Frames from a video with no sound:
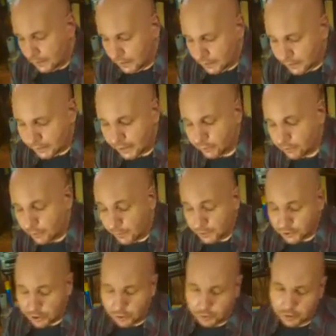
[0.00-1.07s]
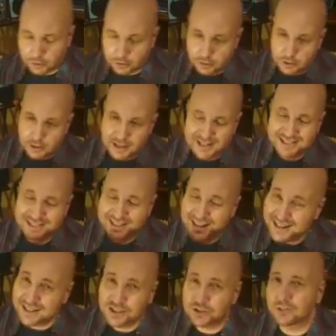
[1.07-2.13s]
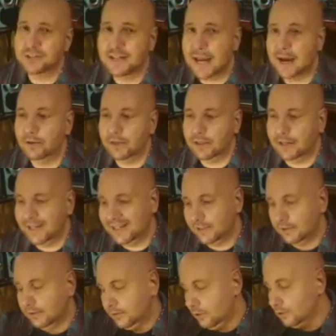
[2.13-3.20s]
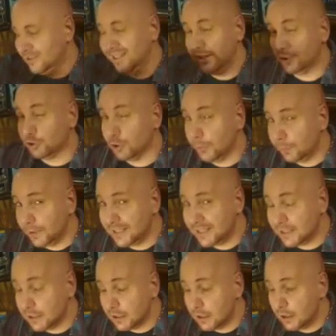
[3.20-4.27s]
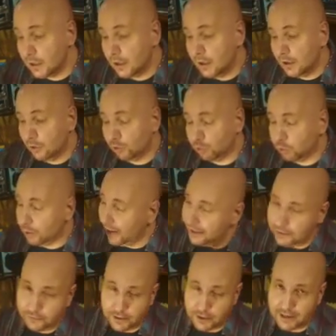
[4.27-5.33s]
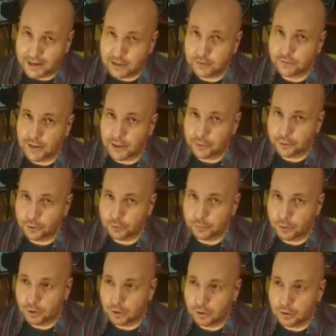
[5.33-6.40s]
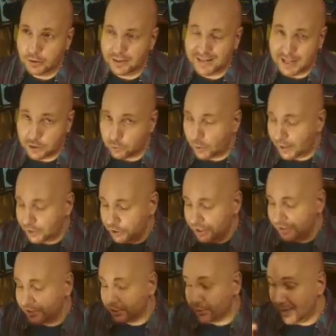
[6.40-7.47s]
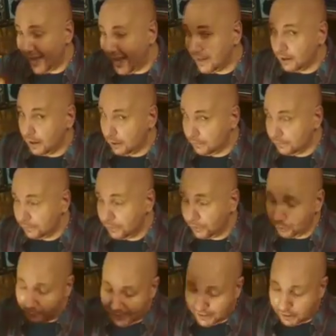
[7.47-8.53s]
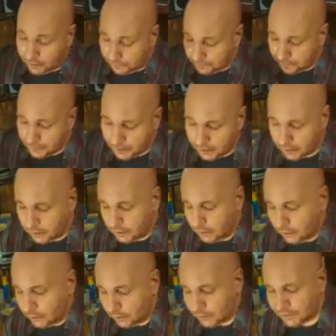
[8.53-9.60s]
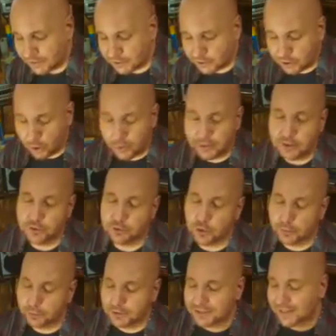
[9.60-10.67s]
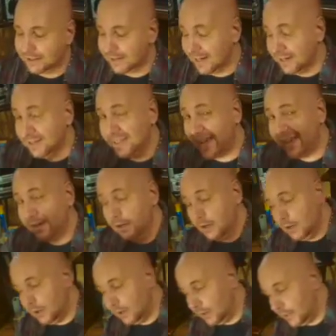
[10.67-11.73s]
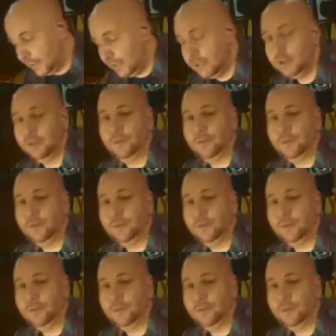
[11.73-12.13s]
You gotta remember, so it kind of starts counting, goes into triplets right at the very end of that third bar. And that's why it changes to the enna, the 3 enna. Because it's going to the triplets at the end of that, into the